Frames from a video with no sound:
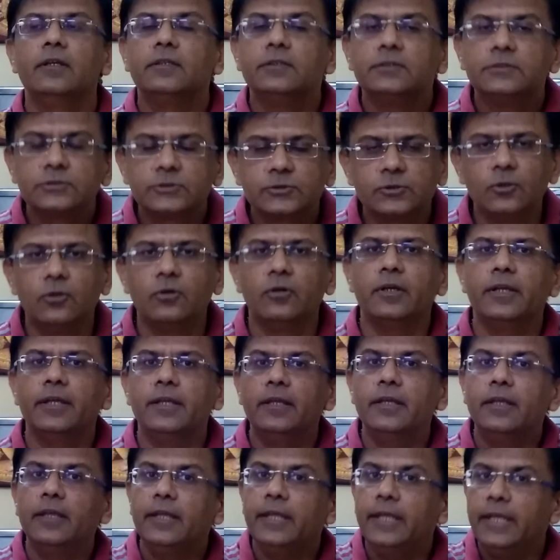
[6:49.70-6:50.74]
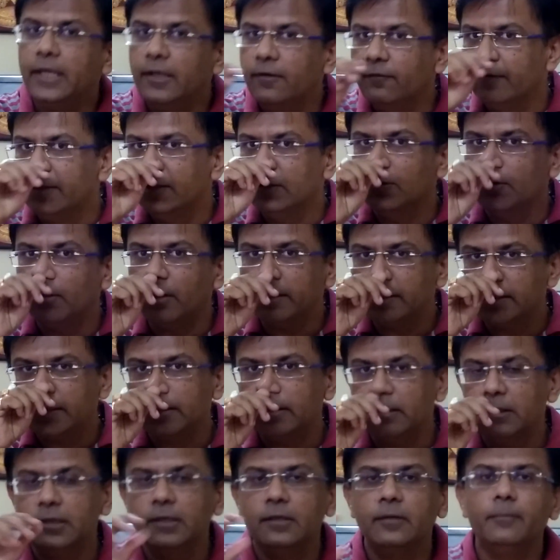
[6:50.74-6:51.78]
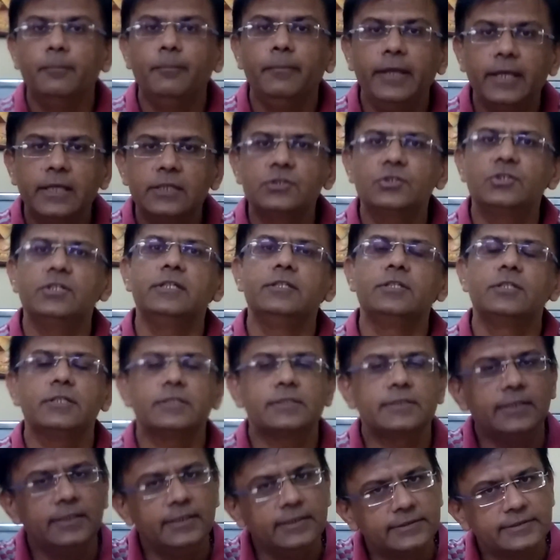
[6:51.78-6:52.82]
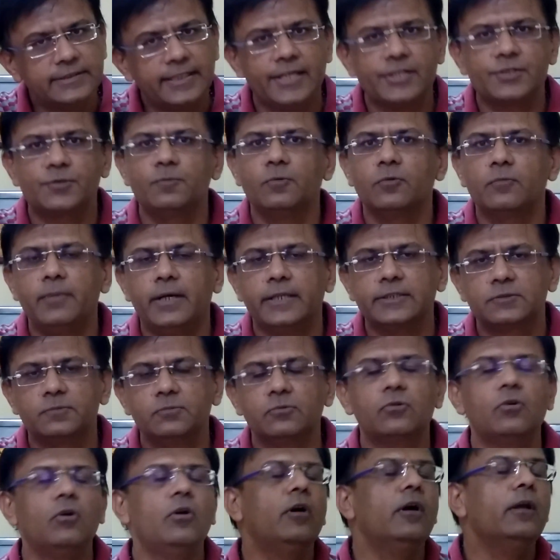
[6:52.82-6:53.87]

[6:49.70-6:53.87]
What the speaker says: So he will not make changes in his cash book, passbook,